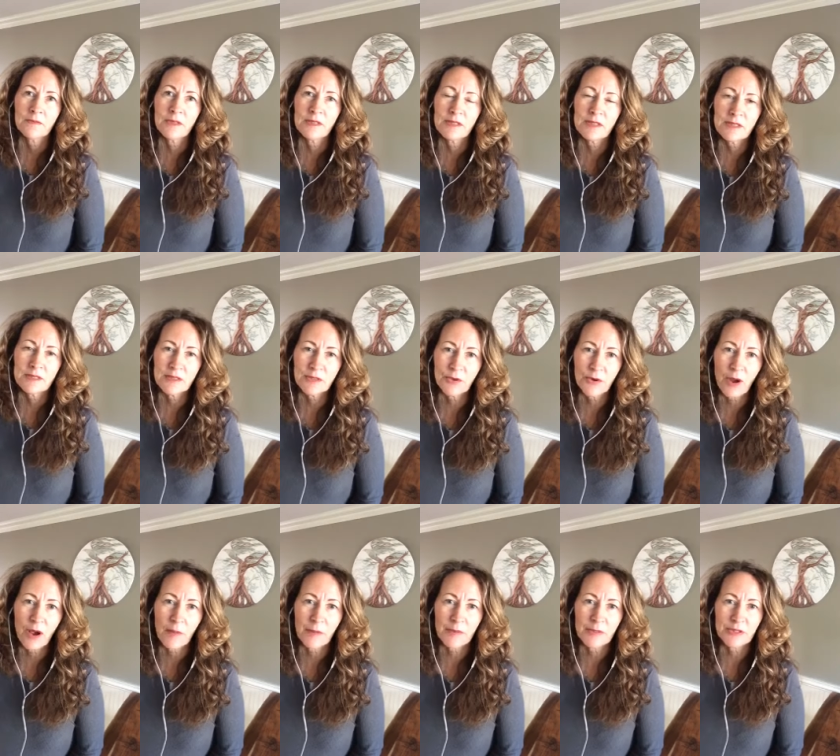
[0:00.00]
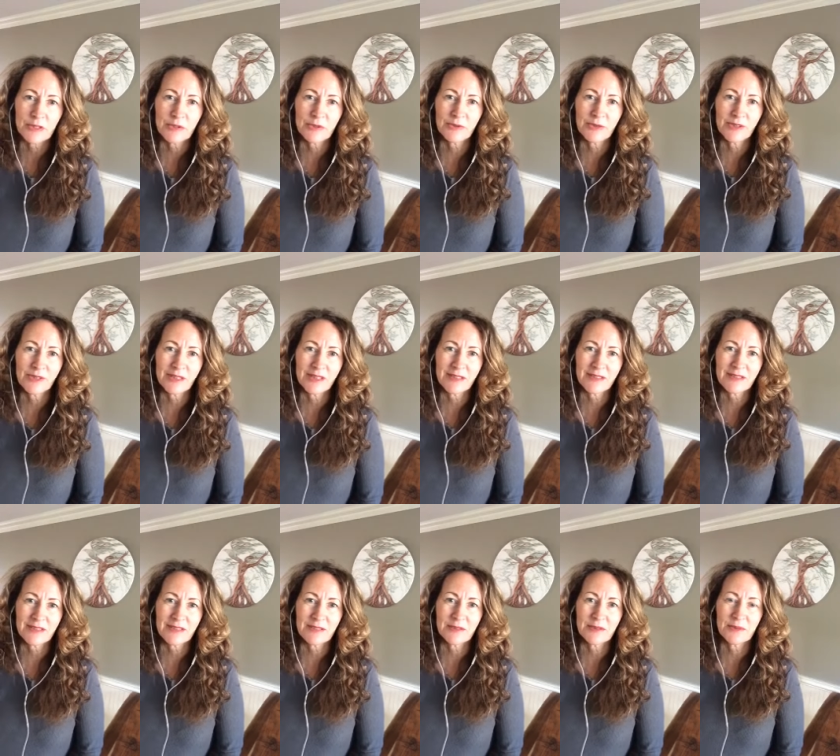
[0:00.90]
This is your
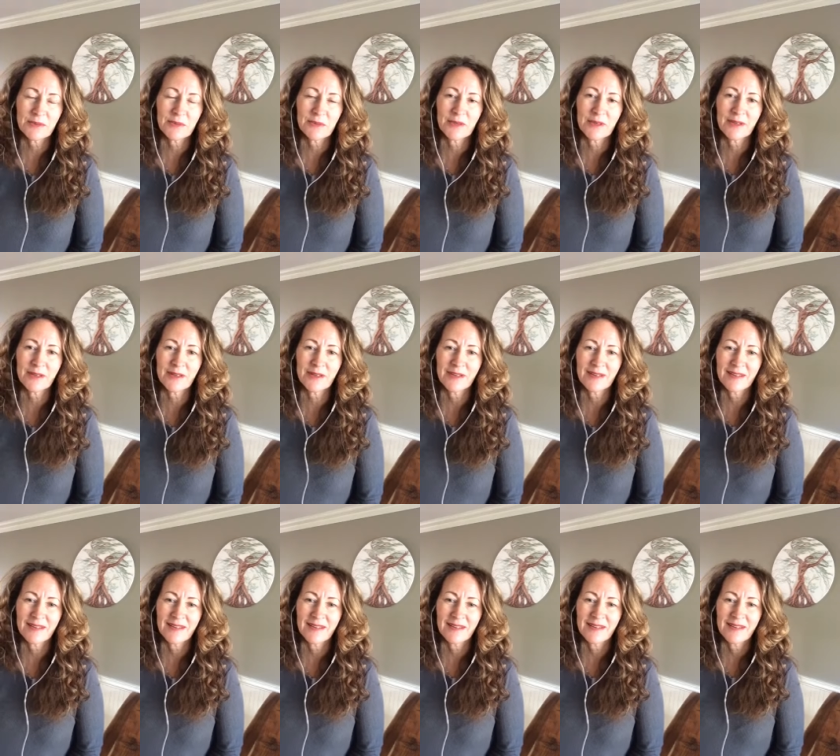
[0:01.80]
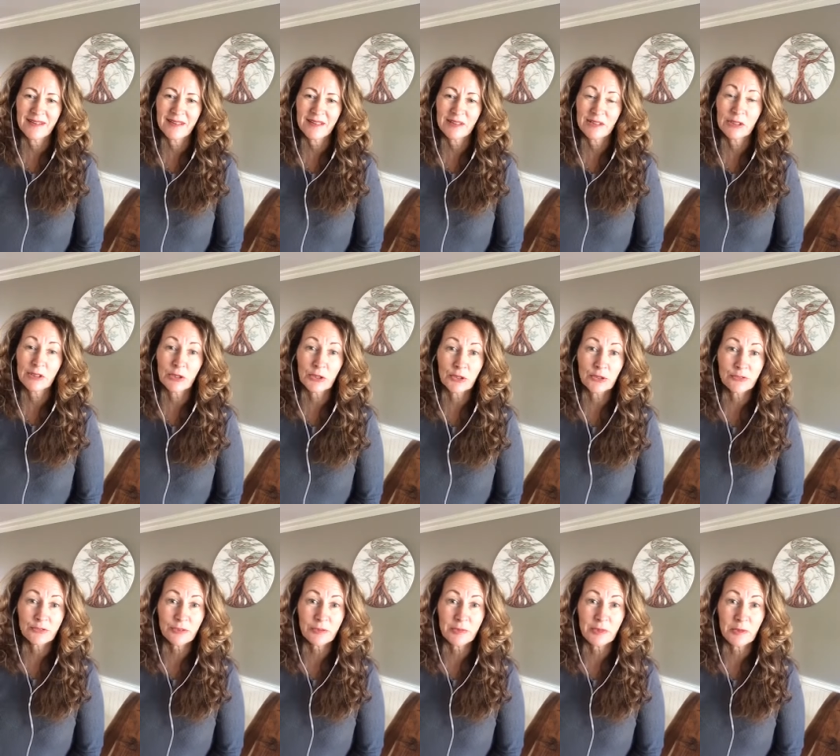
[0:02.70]
opportunity to
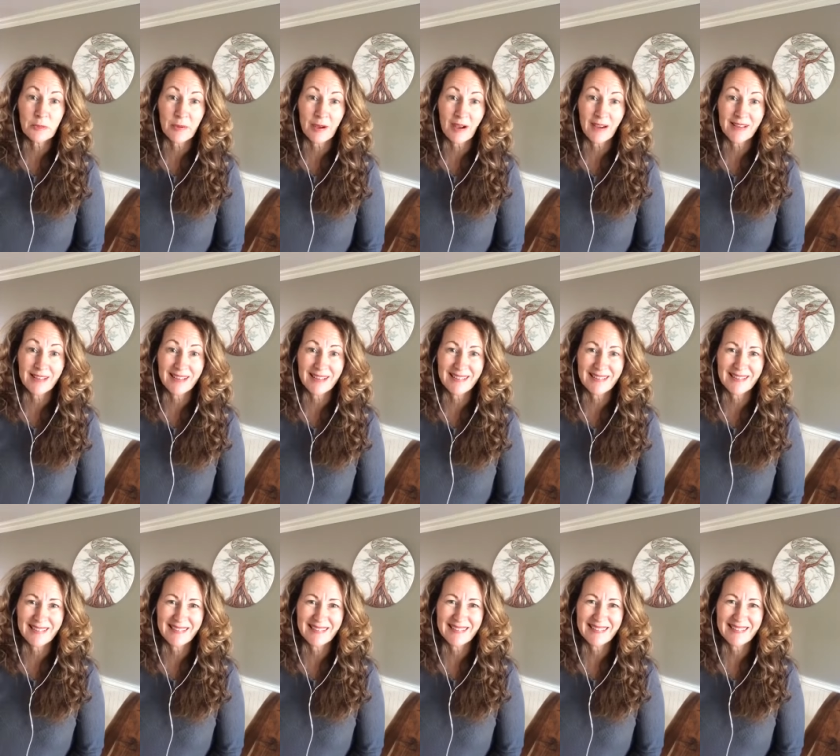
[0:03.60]
learn from your body,